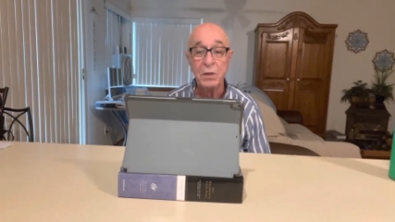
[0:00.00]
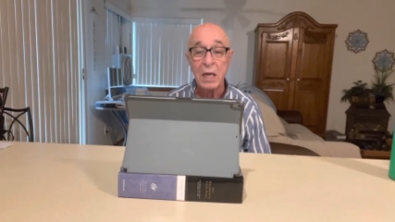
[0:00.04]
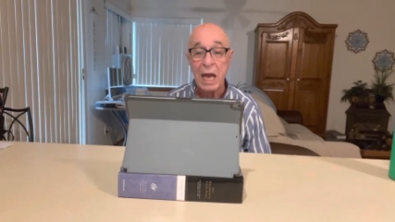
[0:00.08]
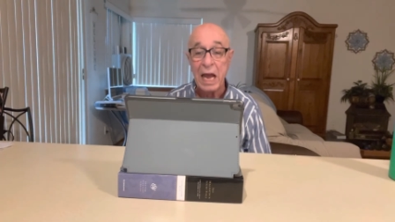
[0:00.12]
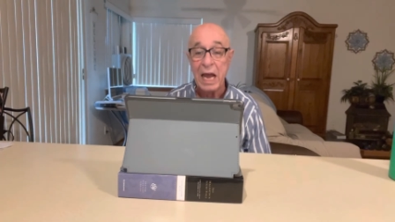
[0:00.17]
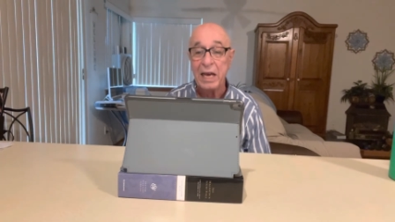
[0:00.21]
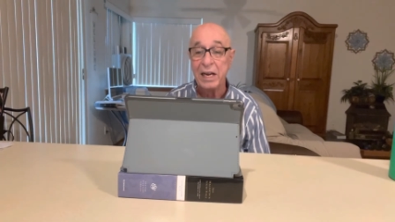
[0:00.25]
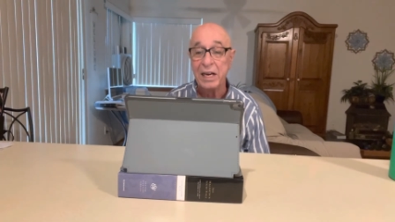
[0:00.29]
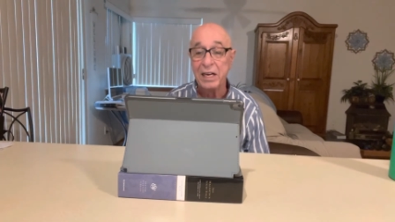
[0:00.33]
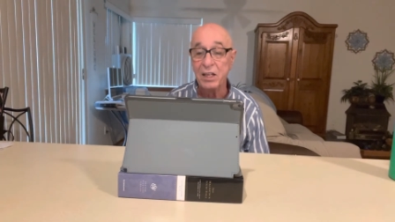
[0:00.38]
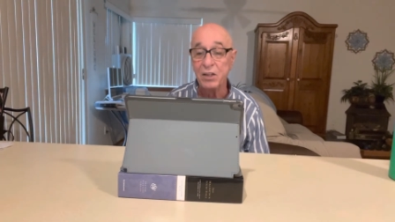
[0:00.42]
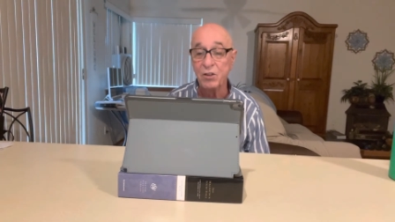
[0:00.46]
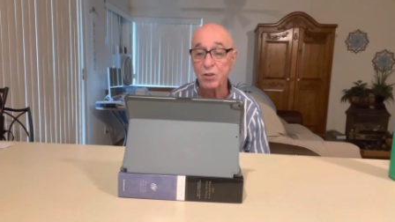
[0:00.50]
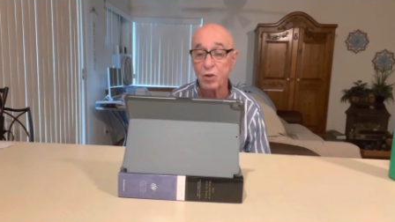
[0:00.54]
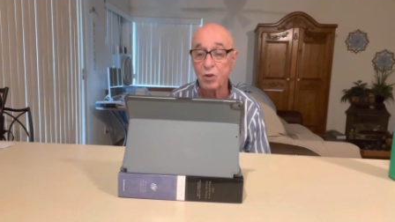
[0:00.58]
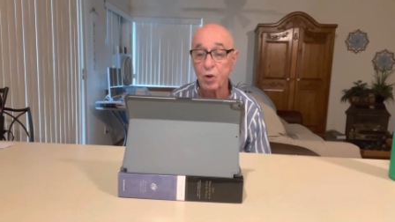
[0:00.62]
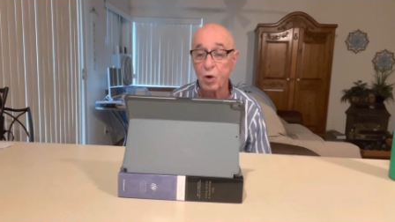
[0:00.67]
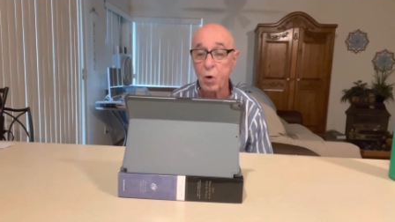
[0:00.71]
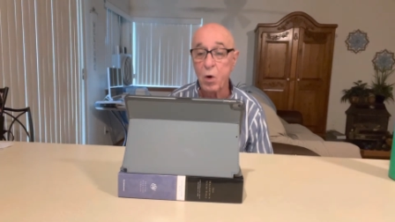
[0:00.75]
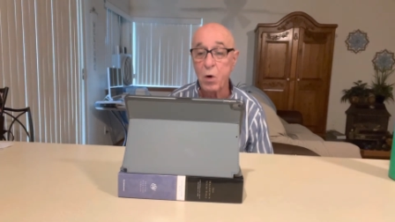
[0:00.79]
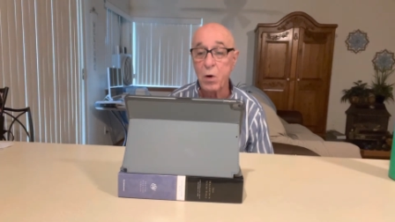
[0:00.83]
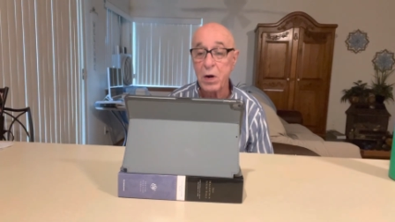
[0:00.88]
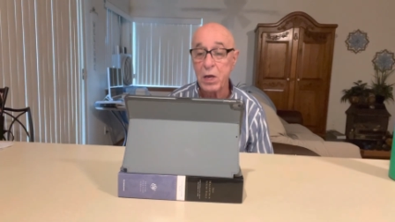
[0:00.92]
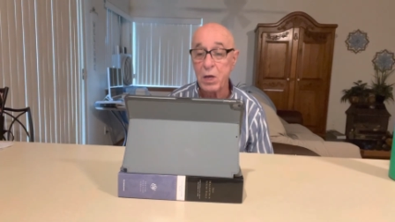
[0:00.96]
and his
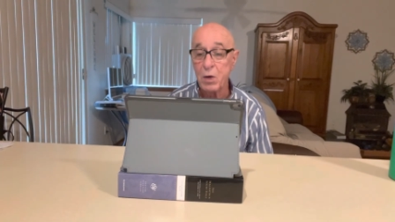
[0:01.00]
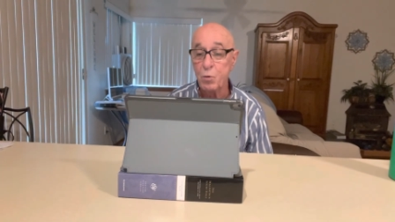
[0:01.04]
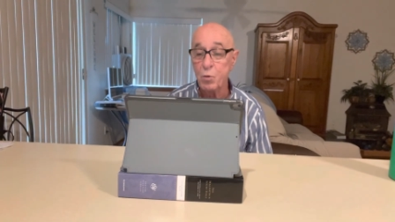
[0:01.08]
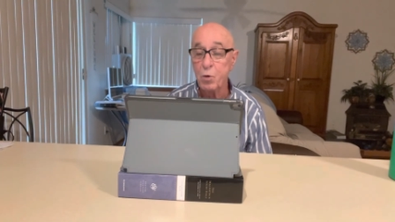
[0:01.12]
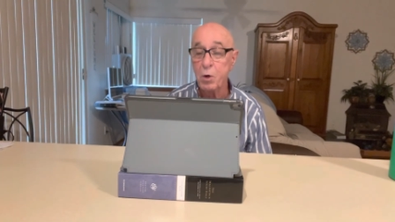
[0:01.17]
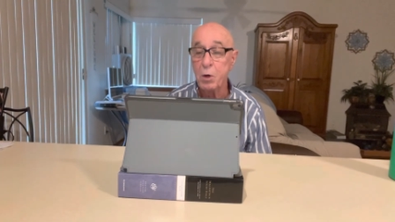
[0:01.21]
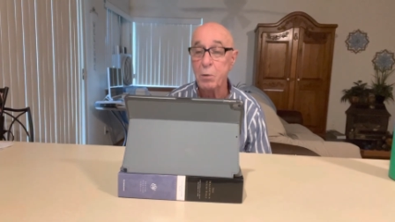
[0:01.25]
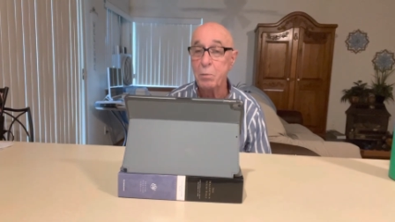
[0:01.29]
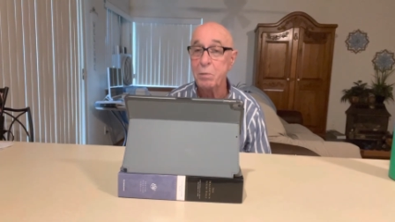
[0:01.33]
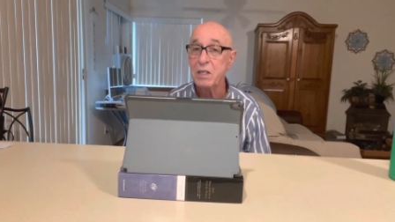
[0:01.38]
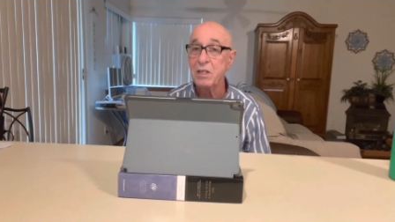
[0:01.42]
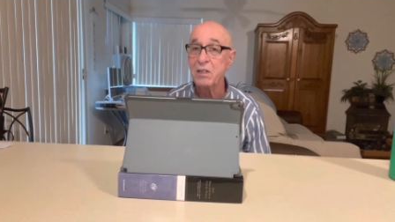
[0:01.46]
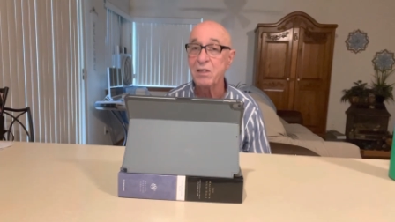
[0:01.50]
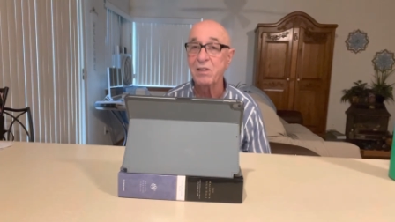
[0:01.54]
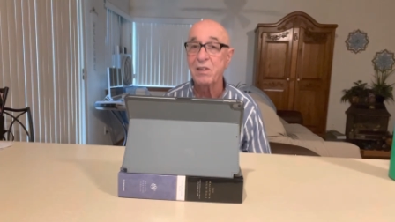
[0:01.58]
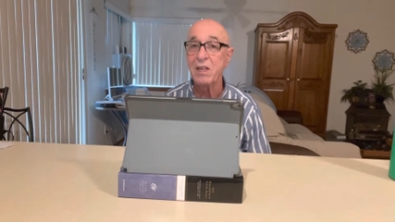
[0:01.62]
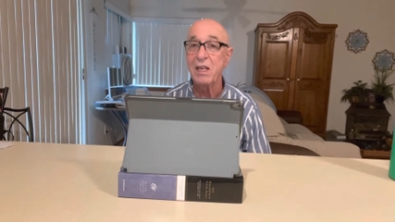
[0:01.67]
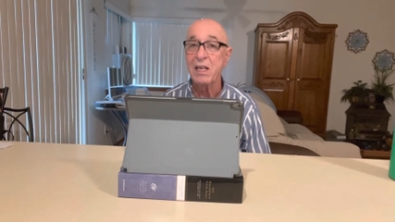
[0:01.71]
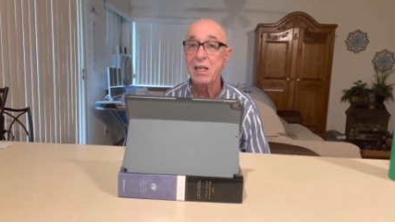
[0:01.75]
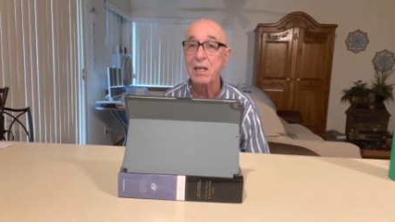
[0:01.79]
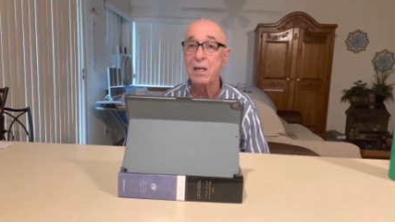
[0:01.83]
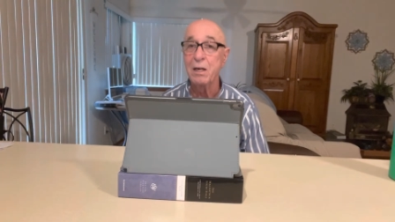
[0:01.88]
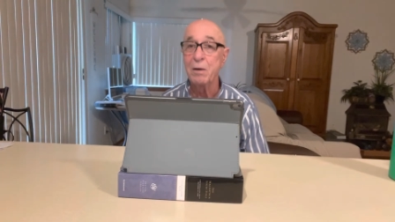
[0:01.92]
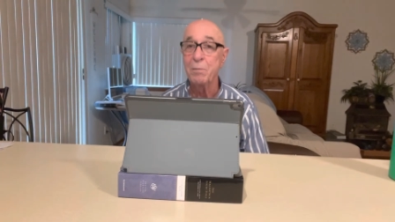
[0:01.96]
glory will be
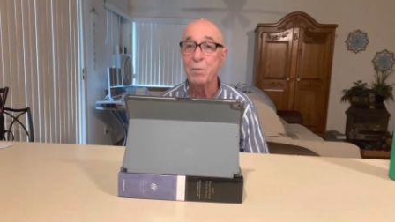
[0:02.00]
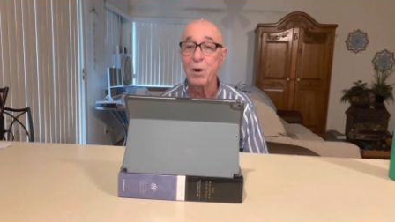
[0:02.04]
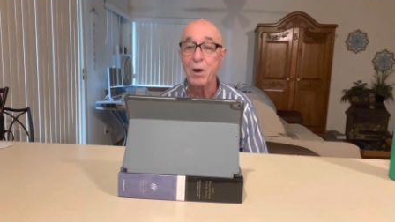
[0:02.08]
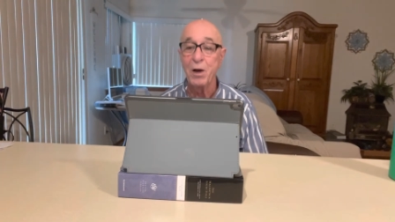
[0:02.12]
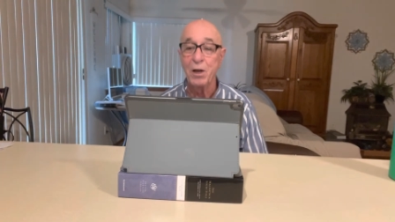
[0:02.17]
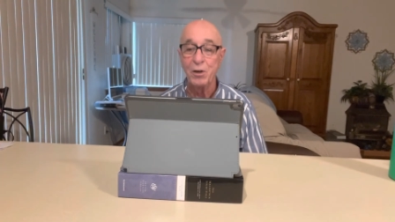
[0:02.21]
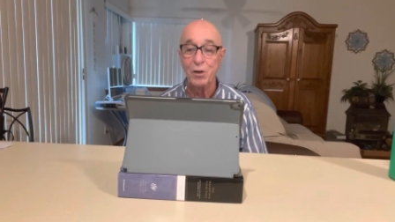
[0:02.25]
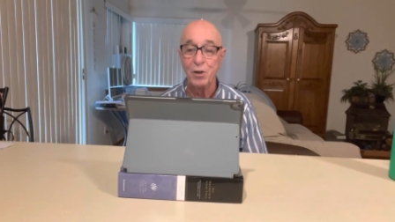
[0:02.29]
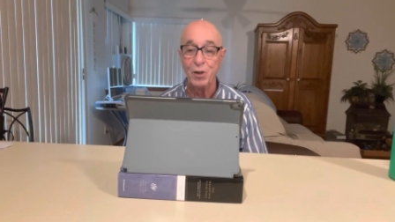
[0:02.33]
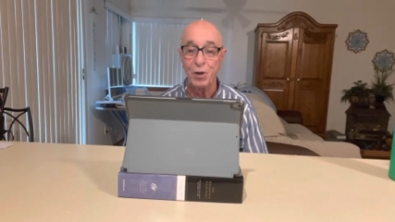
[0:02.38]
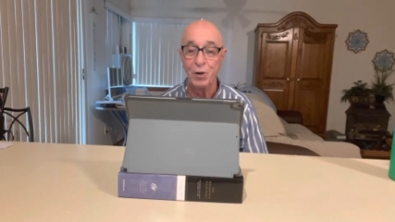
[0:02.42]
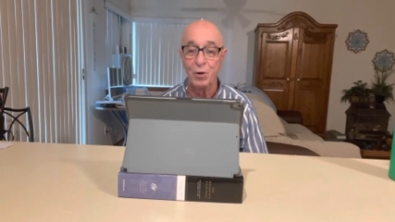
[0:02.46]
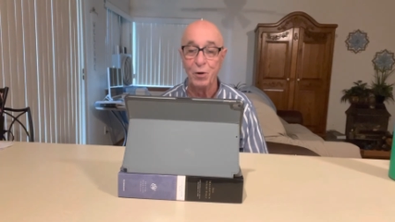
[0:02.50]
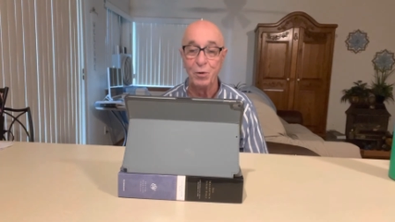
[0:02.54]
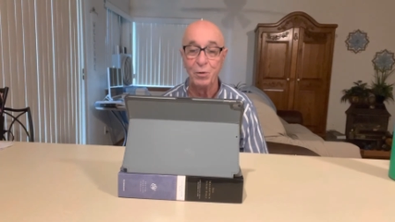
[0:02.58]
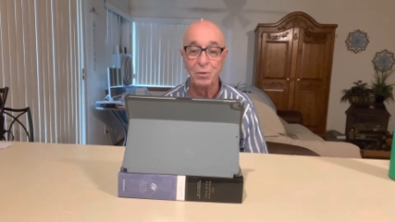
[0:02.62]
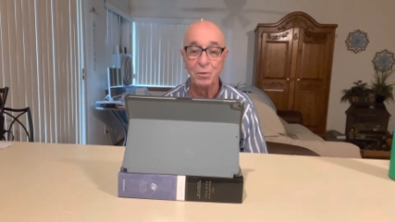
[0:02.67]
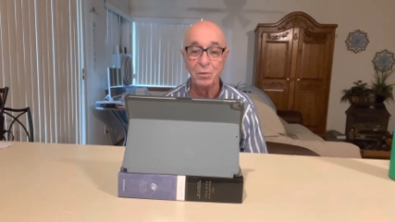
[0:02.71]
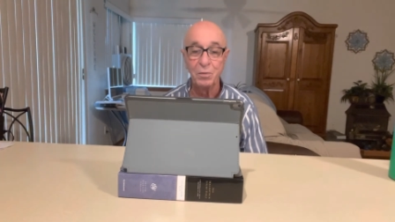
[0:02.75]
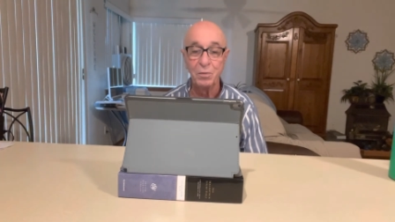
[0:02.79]
seen upon you.